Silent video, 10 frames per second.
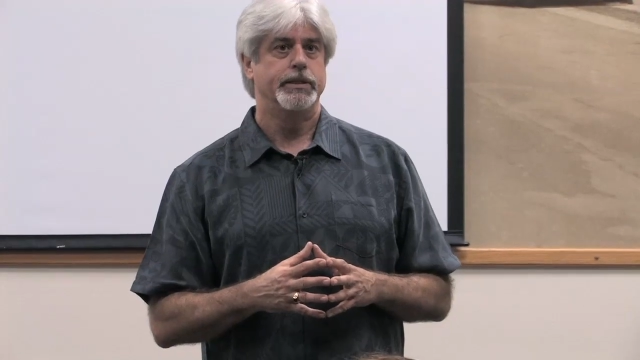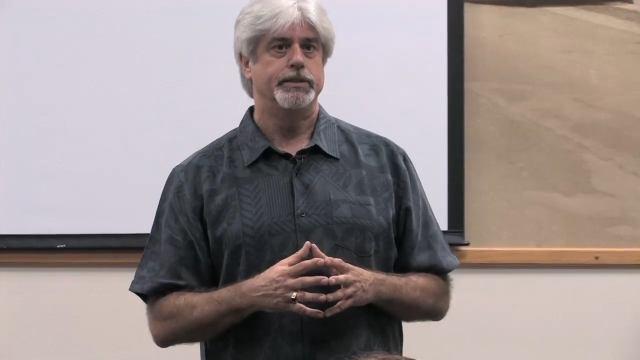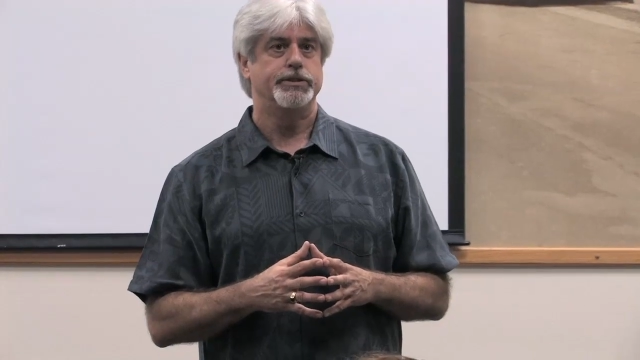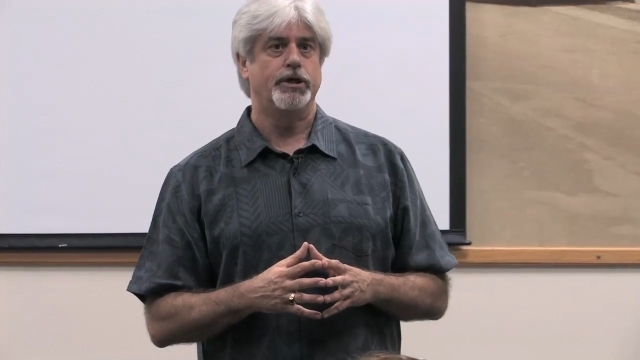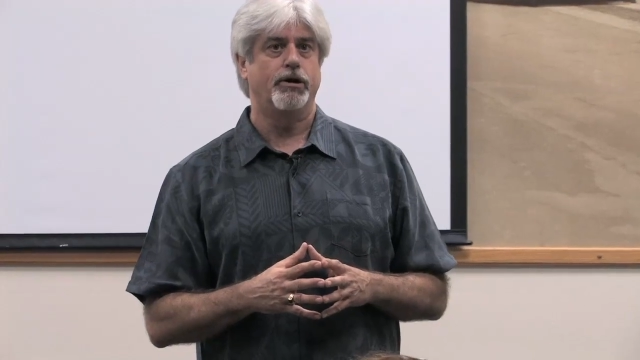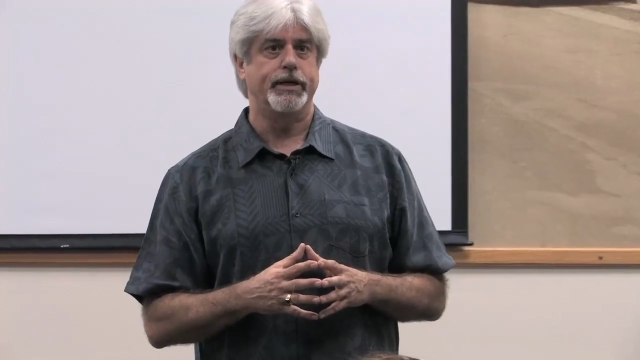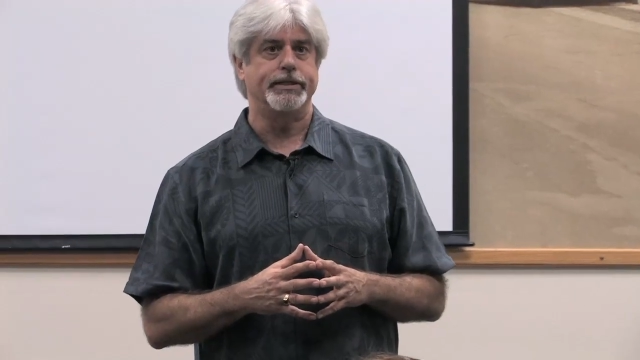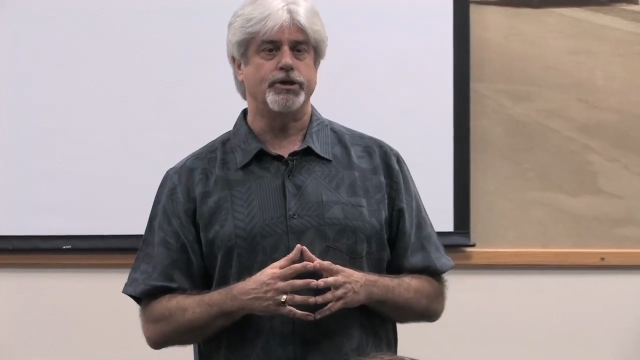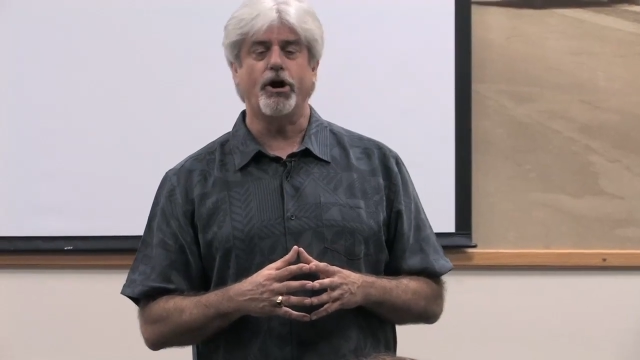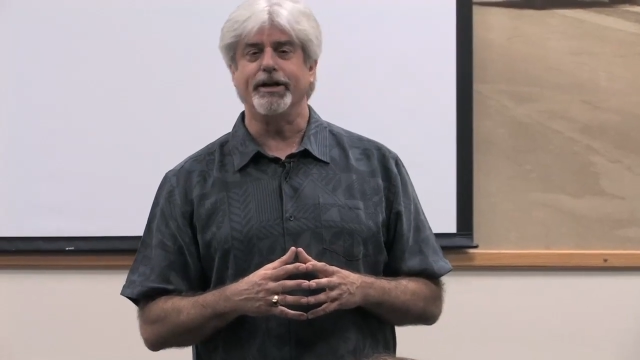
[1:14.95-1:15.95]
So
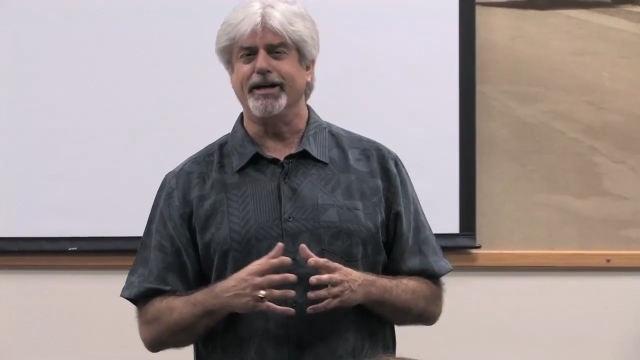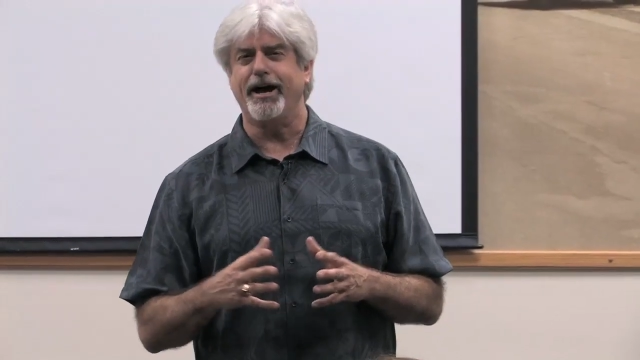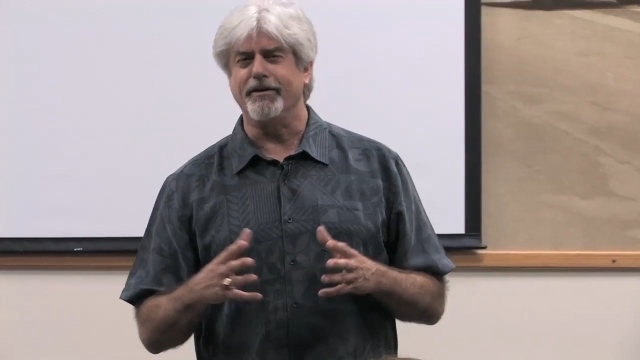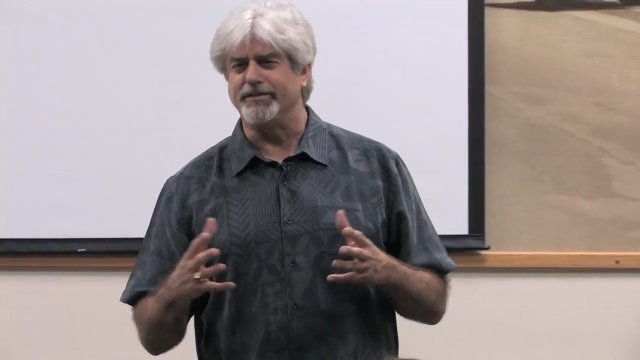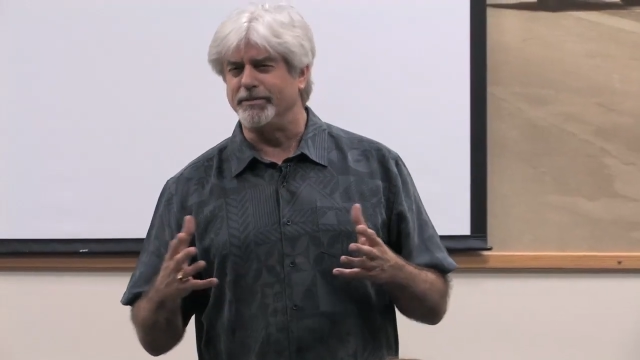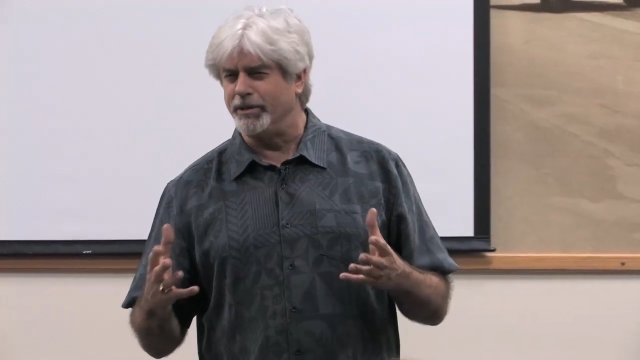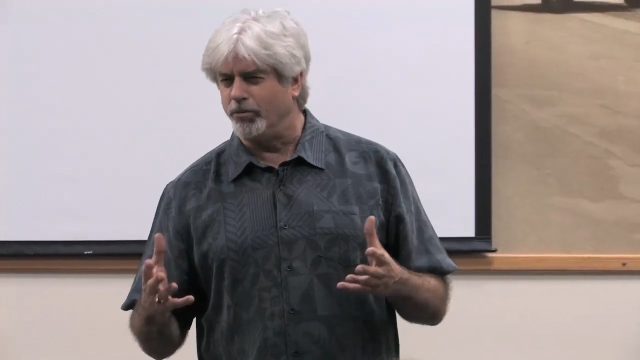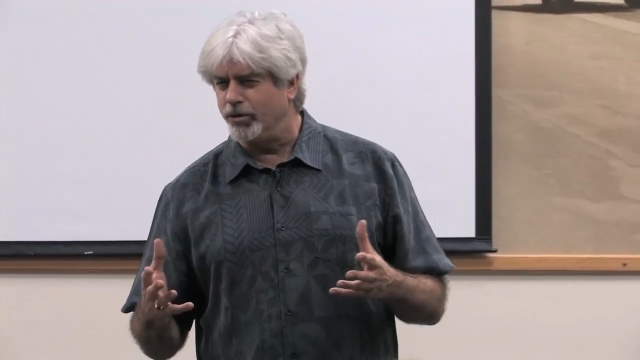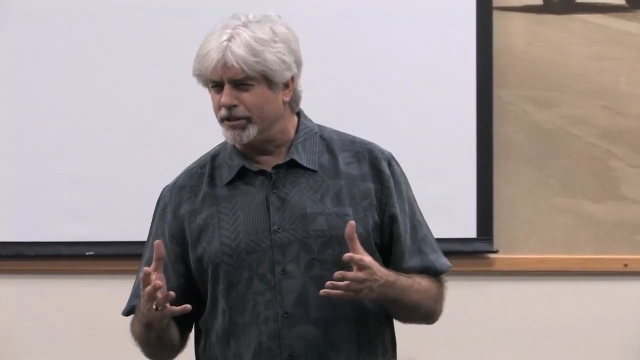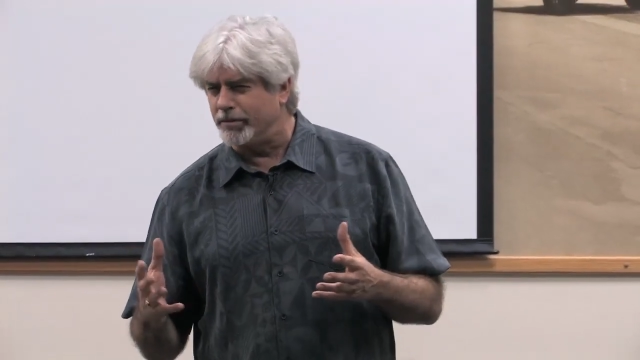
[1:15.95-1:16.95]
it's hard enough to be
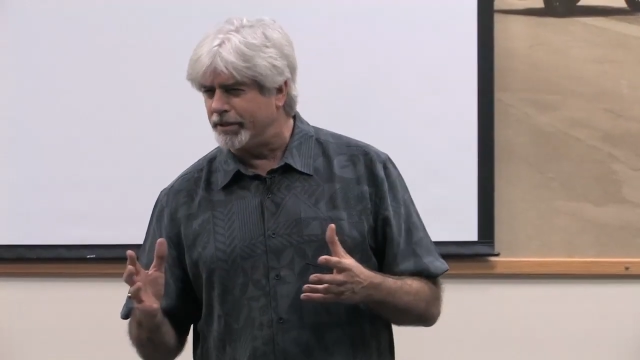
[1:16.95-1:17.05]
wounded,